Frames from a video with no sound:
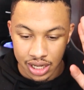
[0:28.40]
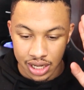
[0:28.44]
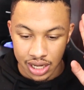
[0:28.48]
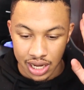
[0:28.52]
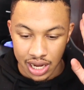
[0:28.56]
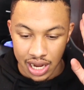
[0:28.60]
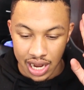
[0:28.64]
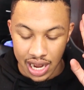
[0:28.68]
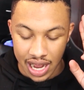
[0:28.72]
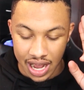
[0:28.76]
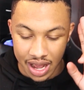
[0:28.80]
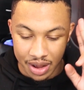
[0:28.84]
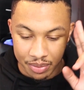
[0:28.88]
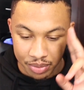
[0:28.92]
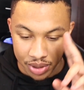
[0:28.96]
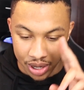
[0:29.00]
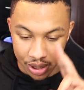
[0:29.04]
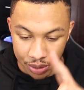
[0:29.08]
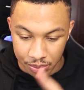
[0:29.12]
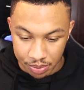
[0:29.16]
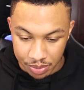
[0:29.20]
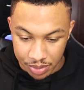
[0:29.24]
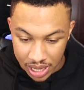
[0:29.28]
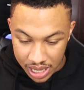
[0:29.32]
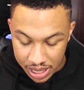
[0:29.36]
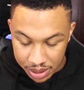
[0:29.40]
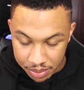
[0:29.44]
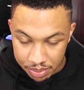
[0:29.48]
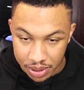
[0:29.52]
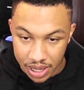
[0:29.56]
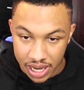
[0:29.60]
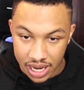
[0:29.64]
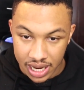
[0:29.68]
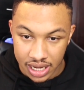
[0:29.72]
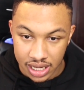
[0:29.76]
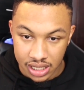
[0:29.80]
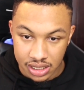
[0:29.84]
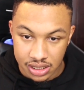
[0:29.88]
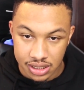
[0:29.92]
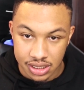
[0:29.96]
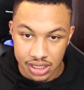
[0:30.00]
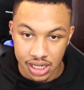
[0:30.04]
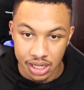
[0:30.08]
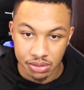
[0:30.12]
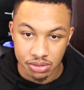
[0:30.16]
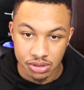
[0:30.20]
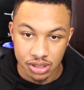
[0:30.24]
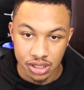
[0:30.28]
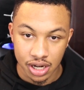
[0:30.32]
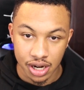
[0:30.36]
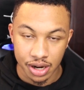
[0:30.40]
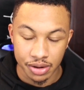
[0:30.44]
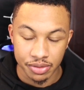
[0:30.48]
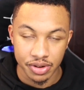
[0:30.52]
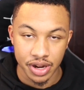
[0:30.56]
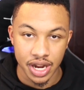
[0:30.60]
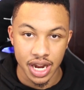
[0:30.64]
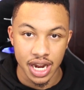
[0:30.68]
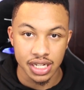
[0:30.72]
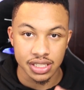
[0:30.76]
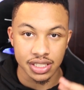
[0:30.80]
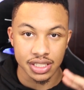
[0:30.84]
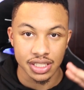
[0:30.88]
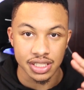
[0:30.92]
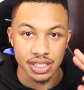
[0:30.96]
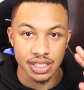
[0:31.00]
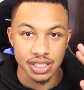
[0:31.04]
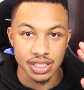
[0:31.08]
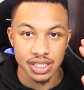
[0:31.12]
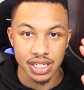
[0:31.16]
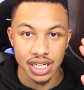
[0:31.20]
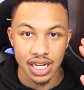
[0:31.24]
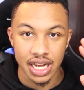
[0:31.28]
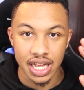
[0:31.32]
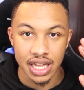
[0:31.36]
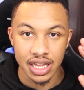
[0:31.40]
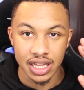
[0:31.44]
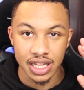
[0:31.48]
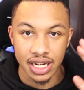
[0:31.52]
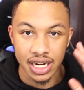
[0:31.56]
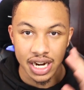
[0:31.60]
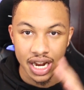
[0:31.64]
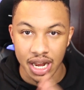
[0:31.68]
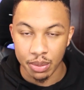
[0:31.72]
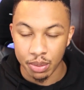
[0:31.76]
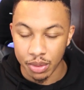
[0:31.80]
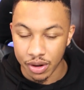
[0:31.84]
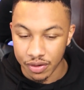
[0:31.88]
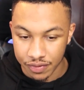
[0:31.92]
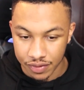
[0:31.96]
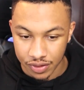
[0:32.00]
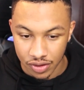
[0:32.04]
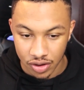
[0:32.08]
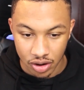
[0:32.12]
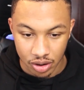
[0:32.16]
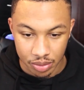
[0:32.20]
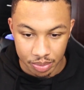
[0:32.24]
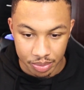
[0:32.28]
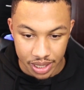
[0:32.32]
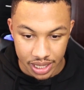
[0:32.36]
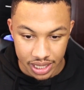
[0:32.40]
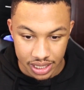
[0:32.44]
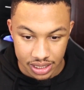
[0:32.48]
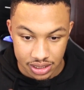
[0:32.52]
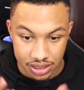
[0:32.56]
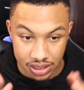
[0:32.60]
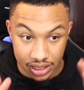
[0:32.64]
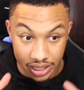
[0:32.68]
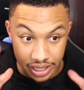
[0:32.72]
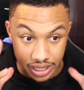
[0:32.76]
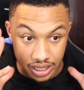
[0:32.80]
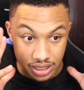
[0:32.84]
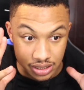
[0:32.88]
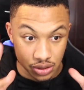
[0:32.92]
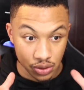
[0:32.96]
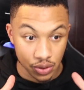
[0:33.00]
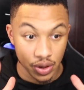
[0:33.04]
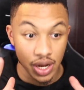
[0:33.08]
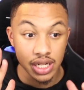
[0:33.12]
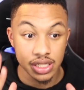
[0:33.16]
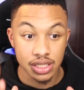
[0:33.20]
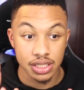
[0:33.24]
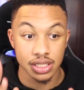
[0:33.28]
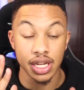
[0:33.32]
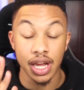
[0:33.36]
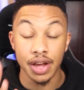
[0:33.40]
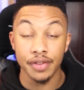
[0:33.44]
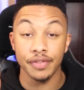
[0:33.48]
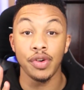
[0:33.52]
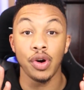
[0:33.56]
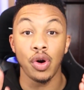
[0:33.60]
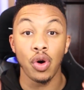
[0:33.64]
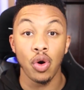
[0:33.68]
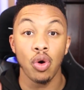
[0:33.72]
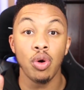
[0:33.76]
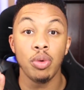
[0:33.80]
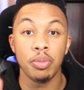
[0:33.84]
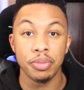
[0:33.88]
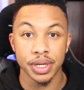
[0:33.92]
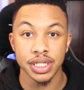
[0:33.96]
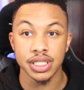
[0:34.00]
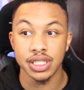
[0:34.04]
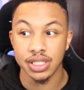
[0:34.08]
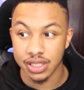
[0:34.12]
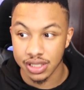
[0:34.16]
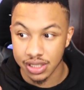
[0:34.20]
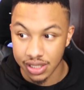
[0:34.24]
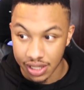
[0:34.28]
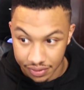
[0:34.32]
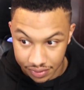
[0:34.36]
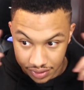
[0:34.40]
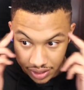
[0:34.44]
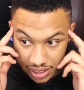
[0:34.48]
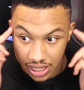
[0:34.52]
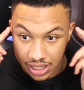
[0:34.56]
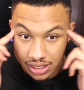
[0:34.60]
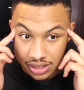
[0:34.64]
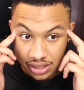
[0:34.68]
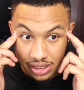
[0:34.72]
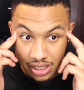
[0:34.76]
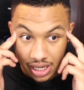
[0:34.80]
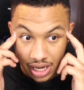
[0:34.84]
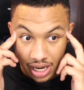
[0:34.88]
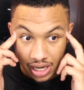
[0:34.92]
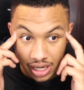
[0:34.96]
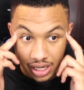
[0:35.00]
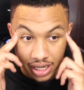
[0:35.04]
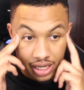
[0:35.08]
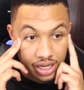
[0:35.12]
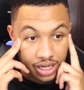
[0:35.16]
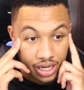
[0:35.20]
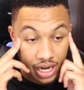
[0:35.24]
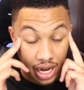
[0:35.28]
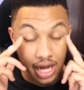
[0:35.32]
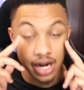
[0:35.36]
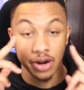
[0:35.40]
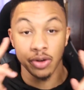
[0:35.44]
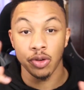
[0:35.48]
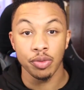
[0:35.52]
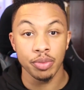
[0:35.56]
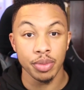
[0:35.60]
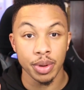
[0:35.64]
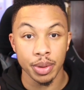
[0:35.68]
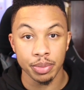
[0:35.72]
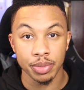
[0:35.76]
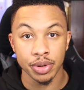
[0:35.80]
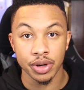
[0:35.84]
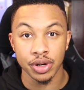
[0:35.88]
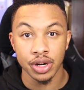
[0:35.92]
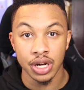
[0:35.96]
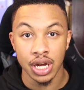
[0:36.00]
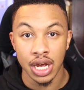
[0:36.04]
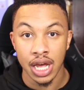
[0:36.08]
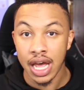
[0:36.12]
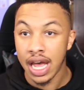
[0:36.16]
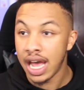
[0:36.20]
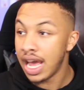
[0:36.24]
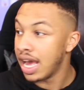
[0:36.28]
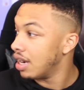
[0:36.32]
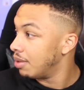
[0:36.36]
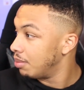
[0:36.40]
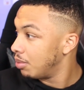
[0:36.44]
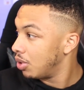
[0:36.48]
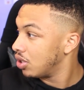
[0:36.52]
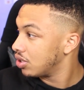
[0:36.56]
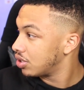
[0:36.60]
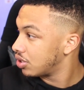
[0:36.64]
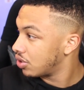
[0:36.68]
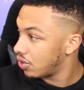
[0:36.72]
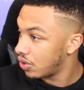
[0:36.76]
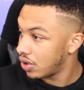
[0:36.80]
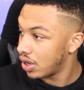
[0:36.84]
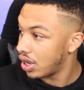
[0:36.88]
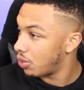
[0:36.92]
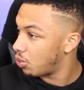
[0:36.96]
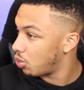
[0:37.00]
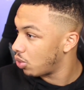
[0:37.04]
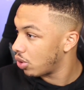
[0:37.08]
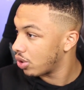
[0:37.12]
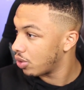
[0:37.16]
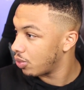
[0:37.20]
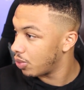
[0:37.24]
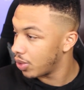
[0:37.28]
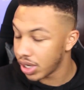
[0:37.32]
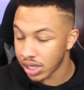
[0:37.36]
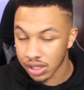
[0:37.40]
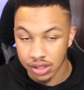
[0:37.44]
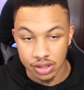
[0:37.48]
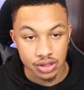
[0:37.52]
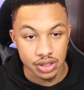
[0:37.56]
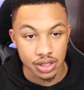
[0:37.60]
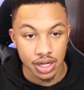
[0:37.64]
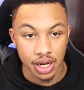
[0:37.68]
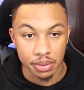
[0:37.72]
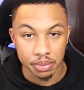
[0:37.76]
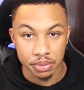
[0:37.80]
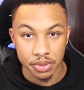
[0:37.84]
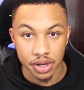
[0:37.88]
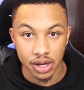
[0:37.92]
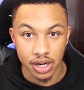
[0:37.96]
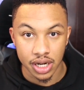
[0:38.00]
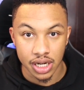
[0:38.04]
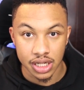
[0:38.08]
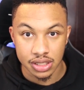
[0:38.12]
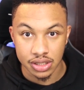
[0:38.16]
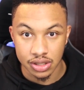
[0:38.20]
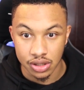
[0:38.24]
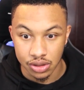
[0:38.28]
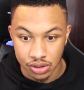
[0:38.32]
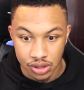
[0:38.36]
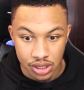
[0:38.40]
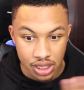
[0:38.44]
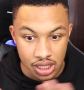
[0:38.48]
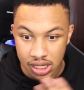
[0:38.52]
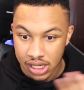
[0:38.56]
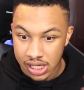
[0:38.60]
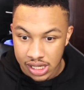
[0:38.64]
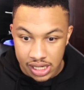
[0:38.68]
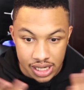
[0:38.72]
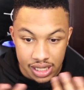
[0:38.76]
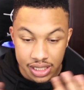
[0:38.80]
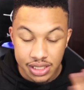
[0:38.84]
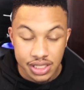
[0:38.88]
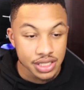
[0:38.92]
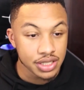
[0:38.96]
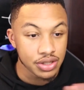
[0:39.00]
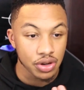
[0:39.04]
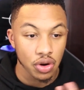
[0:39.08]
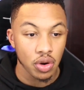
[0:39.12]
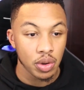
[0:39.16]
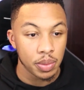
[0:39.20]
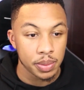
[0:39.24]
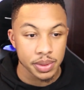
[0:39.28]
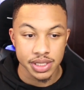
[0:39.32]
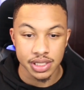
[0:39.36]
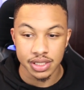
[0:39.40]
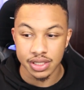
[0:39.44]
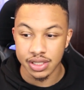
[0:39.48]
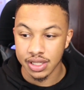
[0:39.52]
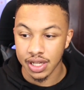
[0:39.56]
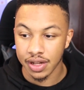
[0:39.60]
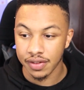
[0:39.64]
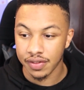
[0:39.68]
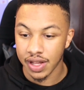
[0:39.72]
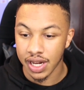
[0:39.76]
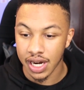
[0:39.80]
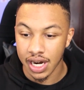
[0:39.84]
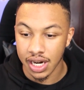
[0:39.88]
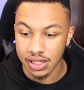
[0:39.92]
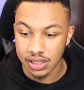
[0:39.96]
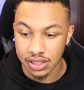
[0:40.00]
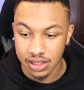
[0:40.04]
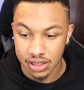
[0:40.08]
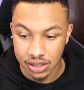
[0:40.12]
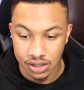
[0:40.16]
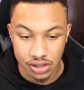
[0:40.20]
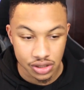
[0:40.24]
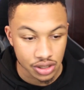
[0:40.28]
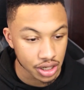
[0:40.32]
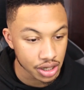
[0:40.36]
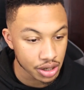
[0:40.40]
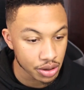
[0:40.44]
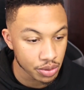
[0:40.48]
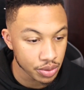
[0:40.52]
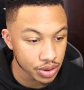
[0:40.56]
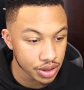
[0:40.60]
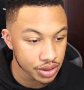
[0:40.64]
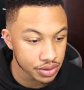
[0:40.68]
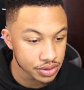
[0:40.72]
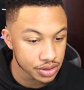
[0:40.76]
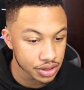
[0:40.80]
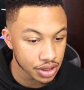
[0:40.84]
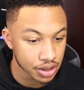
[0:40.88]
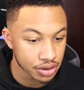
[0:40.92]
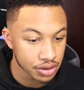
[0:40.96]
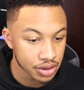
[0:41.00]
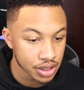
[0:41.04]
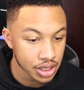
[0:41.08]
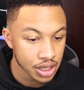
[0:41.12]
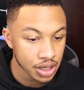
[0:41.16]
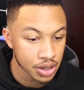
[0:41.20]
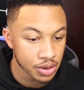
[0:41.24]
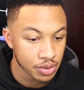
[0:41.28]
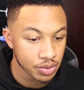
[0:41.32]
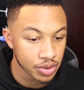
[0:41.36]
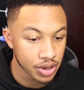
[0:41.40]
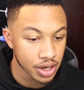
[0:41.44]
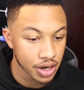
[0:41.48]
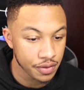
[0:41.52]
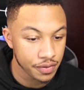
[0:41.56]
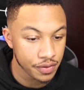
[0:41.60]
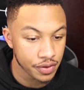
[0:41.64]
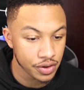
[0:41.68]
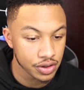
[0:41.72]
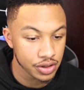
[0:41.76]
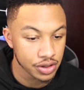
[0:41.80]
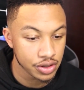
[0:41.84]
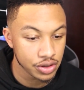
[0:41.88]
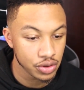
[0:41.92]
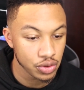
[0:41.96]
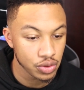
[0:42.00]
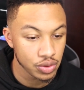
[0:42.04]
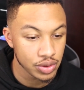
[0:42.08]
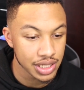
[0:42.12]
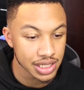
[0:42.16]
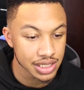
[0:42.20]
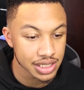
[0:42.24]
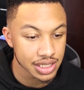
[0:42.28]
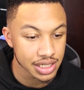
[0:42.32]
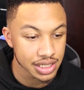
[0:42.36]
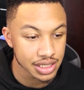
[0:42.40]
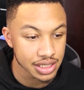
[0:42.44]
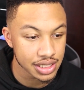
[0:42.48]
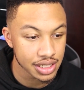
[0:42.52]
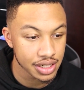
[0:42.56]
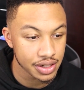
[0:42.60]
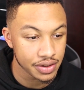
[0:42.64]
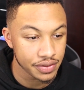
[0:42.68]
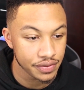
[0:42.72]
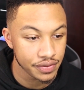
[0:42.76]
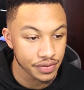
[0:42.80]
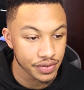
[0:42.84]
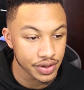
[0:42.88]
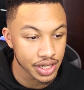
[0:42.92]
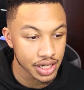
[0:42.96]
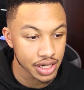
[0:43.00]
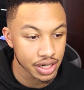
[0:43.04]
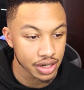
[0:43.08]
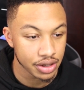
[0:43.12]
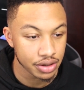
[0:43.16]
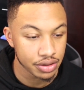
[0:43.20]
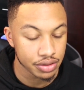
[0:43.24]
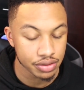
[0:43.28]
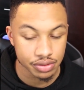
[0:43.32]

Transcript: I have my main page, Zayra Shot Reactions, and then I have my vlog page. Like, so I just have a whole bunch of stuff that I just gotta kind of remember. And I work a regular job and all that. So it's just a whole bunch of stuff that I just juggle with. So without further ado, let's get into the video.